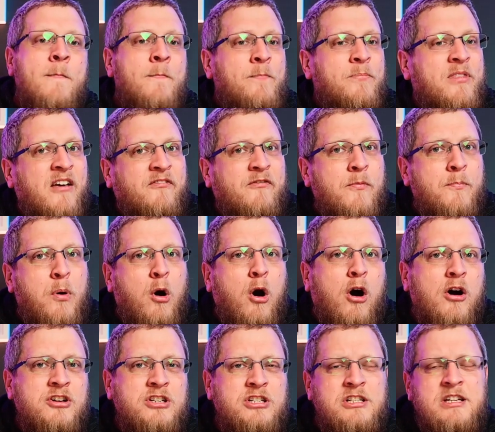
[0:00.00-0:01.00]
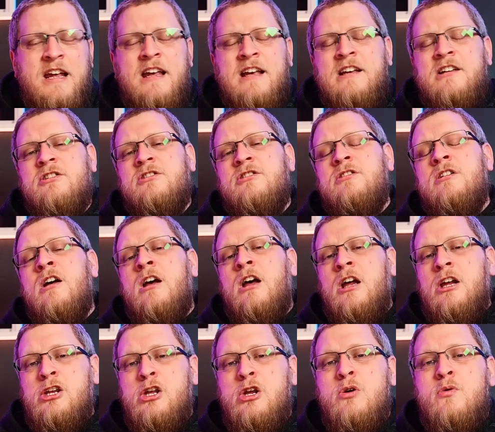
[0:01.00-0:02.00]
that for Part 6,
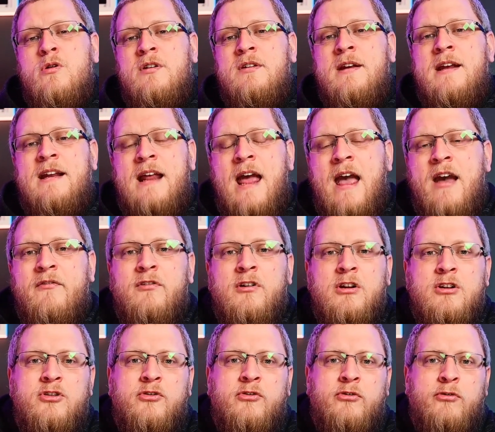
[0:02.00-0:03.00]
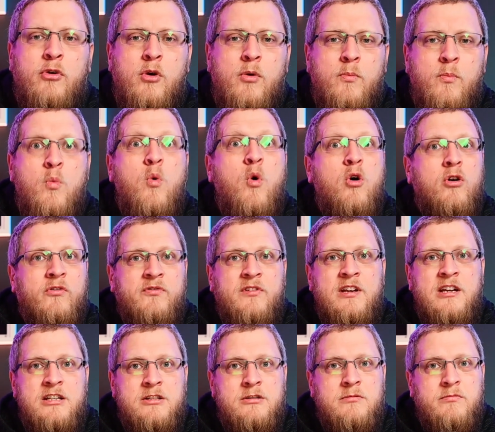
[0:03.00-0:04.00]
you would need evidence from one of
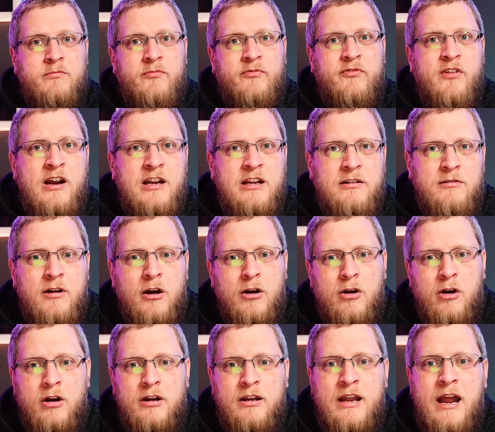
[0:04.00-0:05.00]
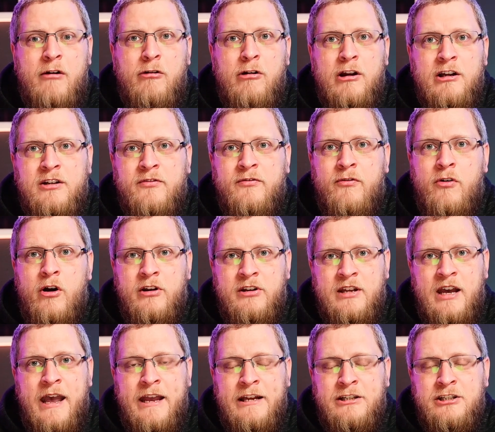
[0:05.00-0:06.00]
these fairly kind of narrowly defined
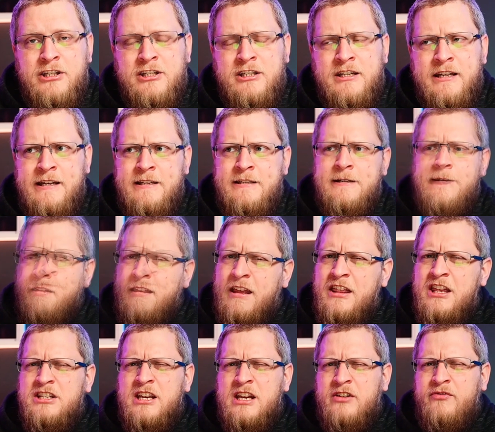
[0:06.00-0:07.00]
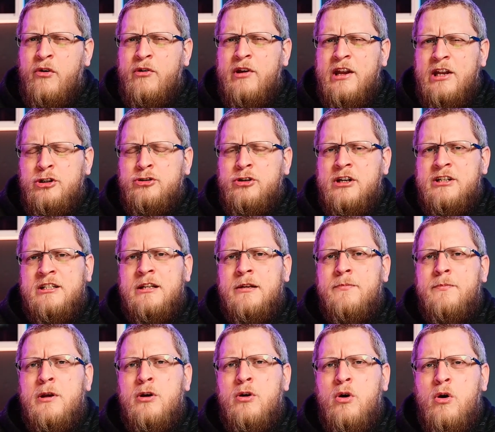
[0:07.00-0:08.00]
agencies. Now this gets very interesting,
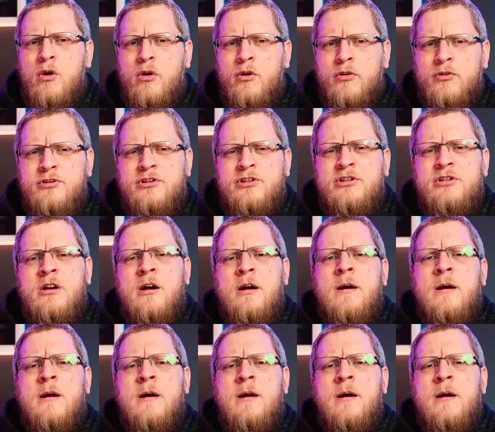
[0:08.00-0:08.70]
because